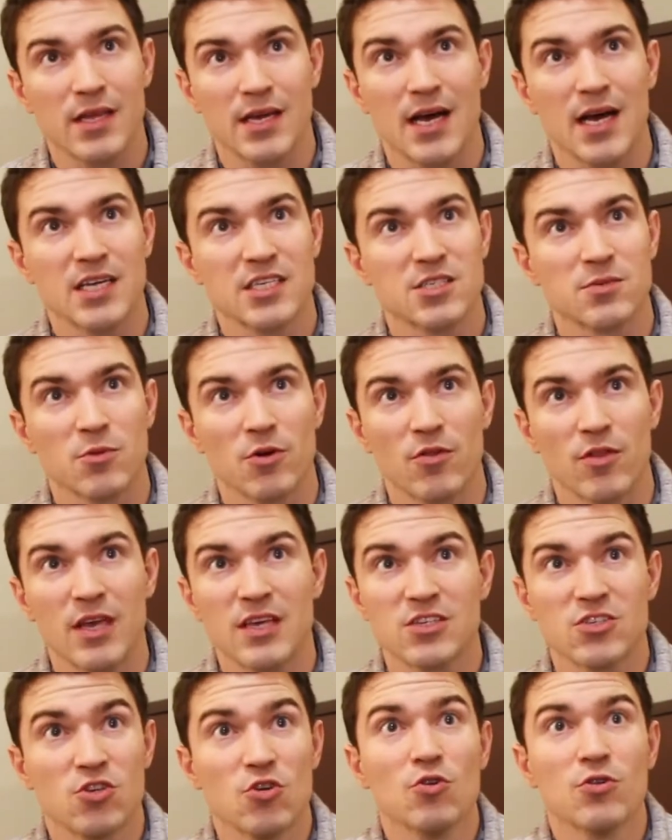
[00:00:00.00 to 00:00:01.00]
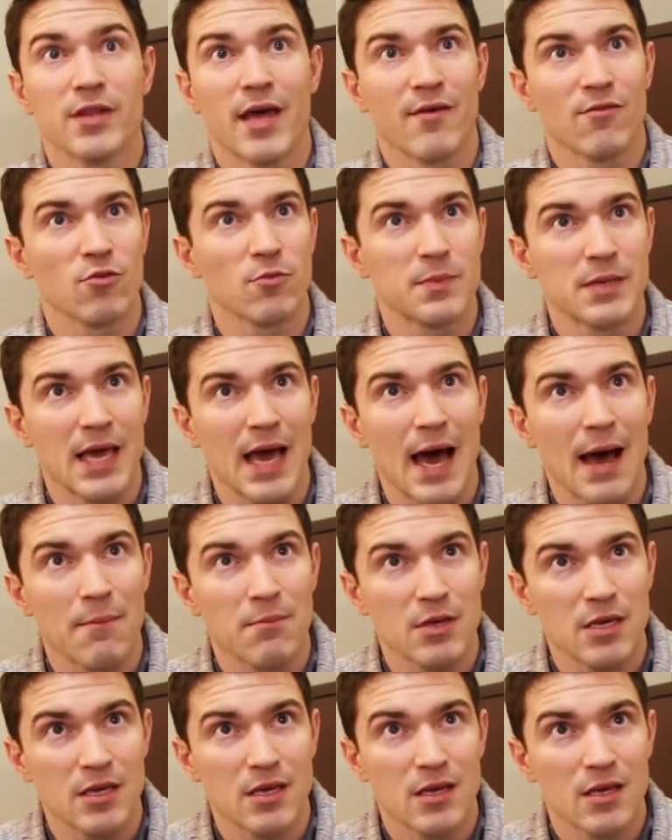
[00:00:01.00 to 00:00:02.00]
the customer thinks you'll never be
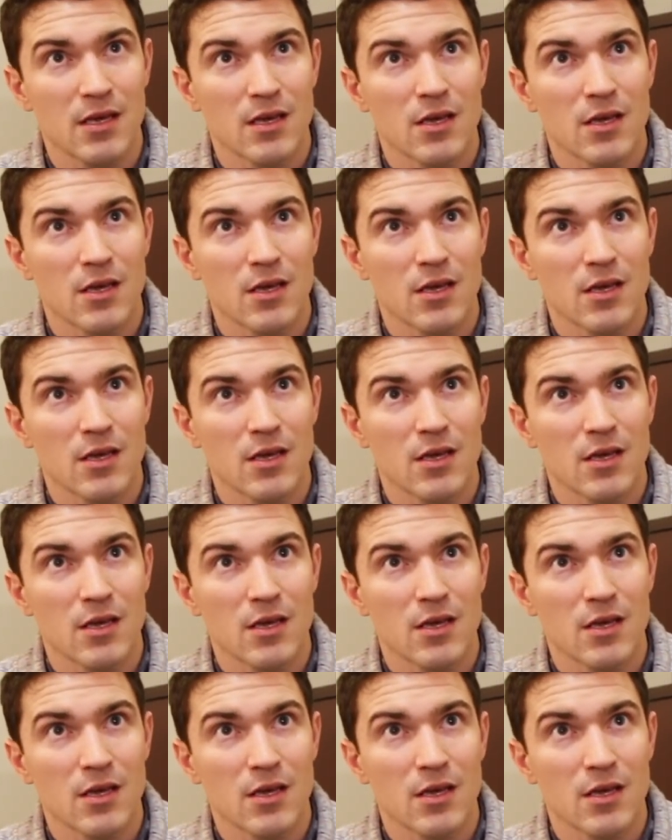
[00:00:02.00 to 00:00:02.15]
happy